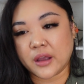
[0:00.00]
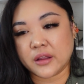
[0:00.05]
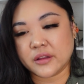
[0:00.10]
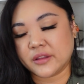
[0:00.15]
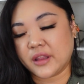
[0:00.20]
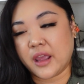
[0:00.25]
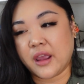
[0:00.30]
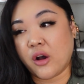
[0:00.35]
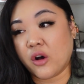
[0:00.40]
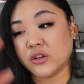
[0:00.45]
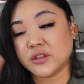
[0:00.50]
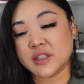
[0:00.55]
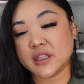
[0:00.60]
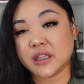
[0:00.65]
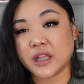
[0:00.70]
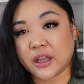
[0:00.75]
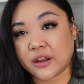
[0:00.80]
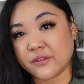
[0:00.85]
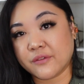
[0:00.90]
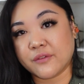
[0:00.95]
they all did
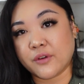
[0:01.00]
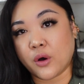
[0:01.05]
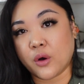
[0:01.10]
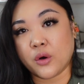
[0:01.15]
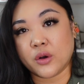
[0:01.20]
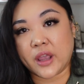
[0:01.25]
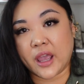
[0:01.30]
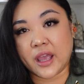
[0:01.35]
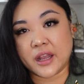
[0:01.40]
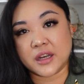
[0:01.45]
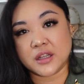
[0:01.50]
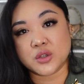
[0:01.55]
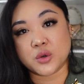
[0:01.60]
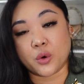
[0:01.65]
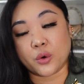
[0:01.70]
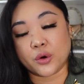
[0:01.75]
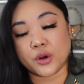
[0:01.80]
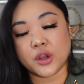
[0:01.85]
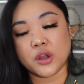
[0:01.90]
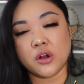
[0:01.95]
like a Vogue
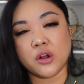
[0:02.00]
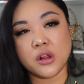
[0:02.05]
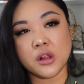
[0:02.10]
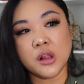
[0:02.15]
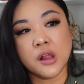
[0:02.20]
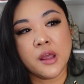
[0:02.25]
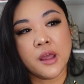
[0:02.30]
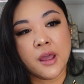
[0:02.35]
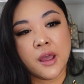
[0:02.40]
editorial.